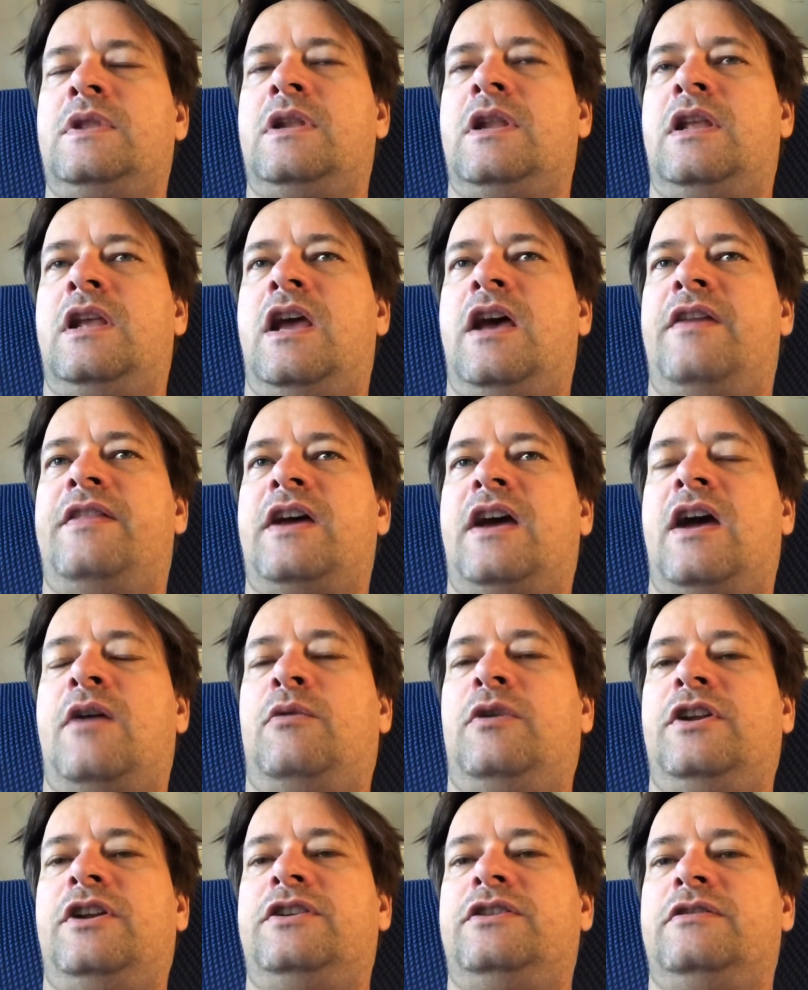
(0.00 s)

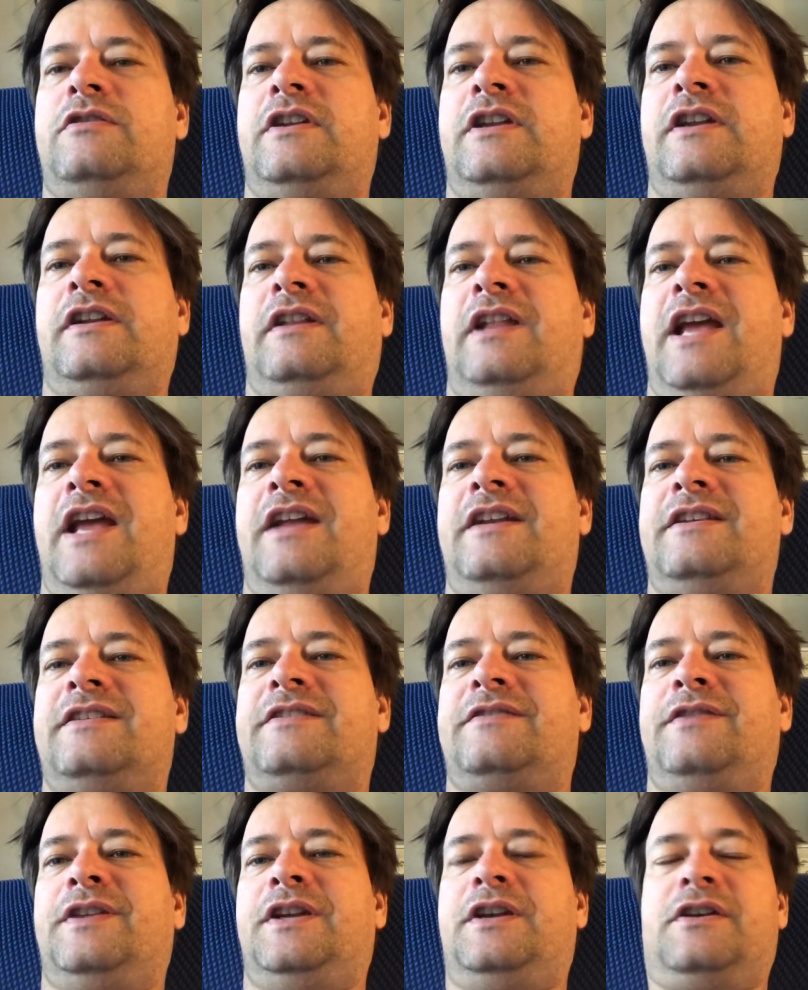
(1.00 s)
want to do an
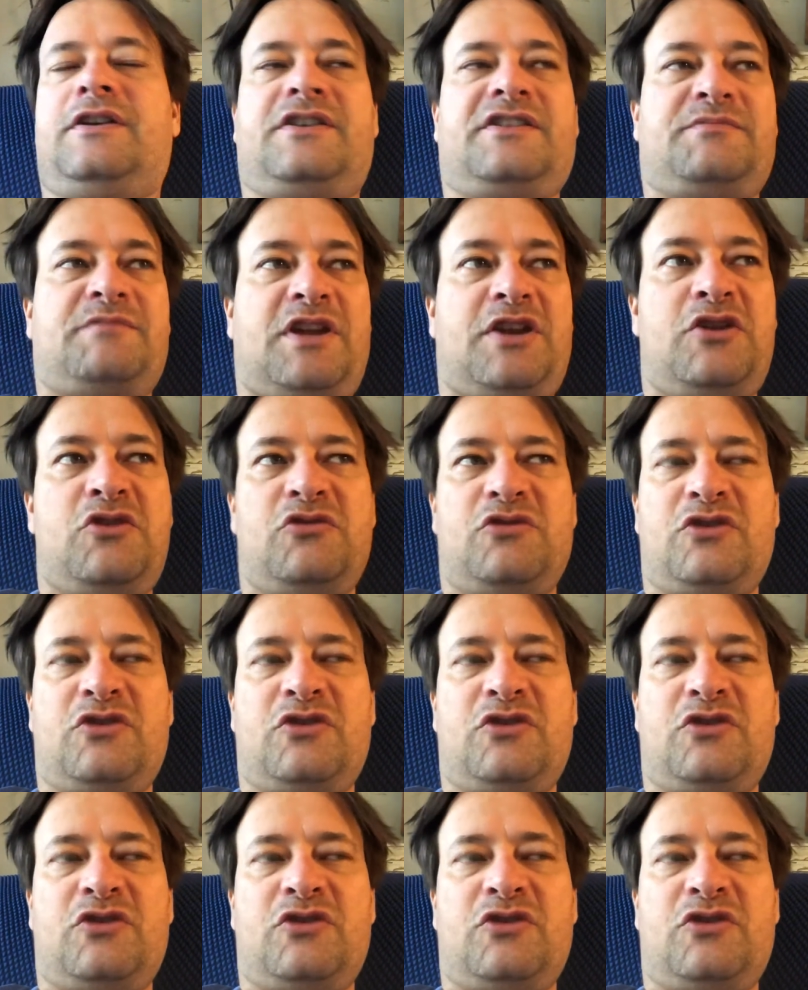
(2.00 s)
Atlantis video because my new